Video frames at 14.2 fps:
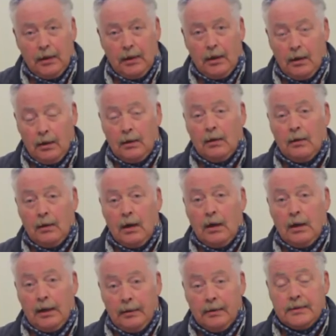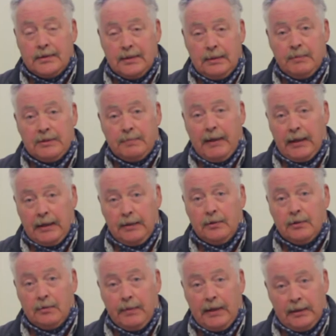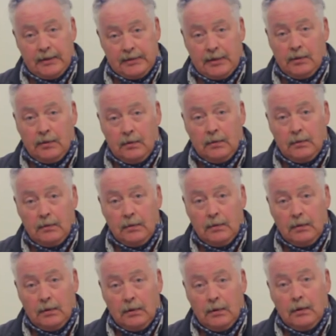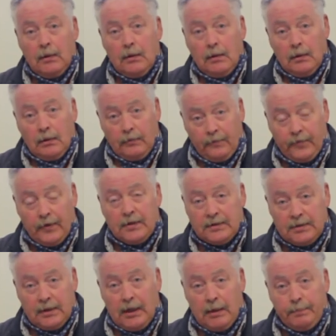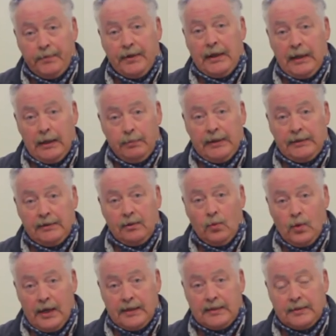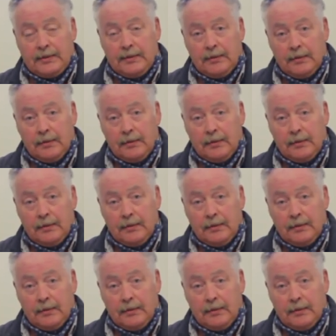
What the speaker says: all our All-Ireland teams back here to Ballinasloe. The first stop, the gateway to the west,